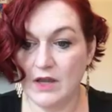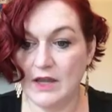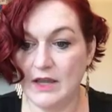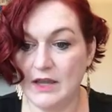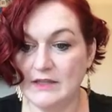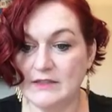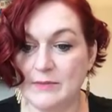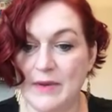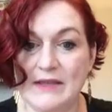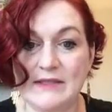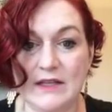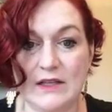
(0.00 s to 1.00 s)
is
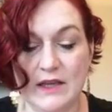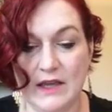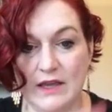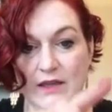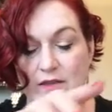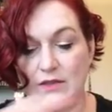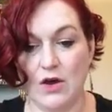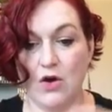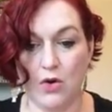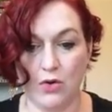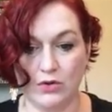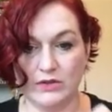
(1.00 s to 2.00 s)
basically the
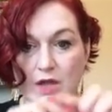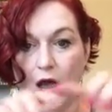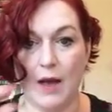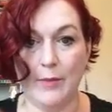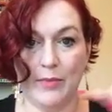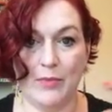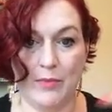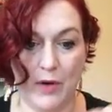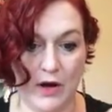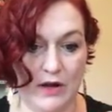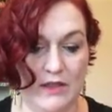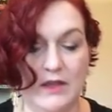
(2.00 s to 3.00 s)
whole top
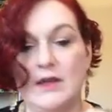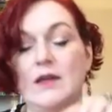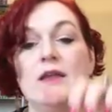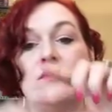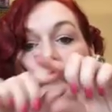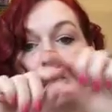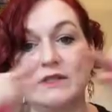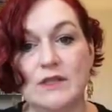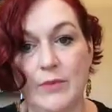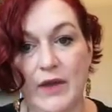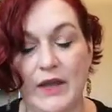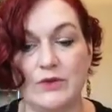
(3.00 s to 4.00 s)
part of the
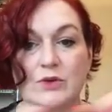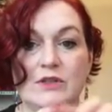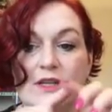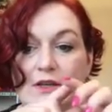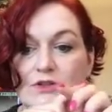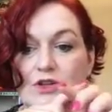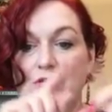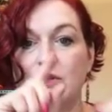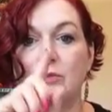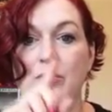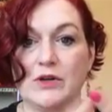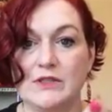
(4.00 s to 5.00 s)
invoicing page where it tells you the
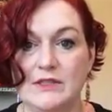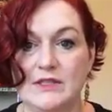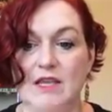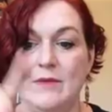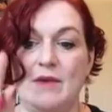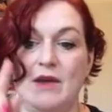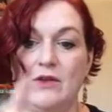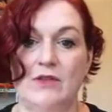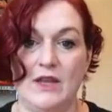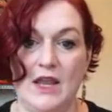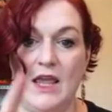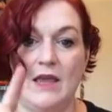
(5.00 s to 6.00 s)
person's email, the
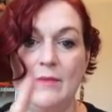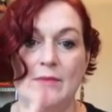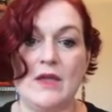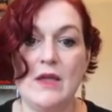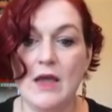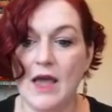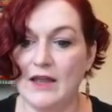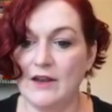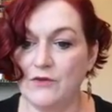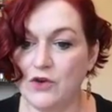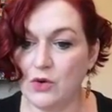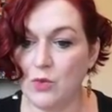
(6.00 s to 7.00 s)
name, and
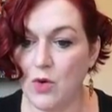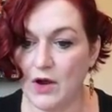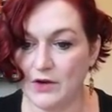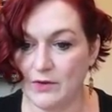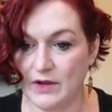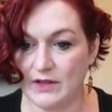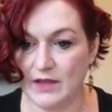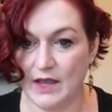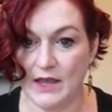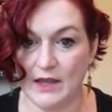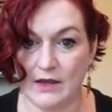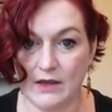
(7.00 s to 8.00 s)
if you're wondering,
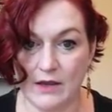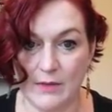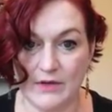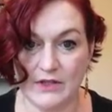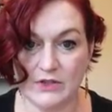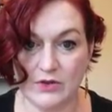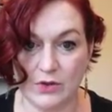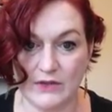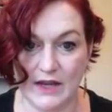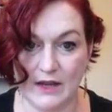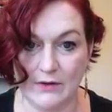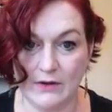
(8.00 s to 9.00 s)
like, I'm going to scroll
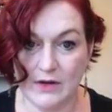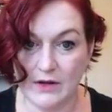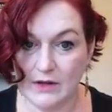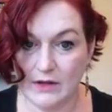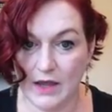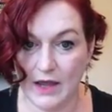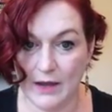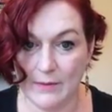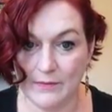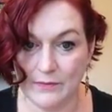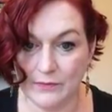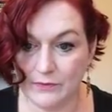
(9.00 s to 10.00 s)
down. Um,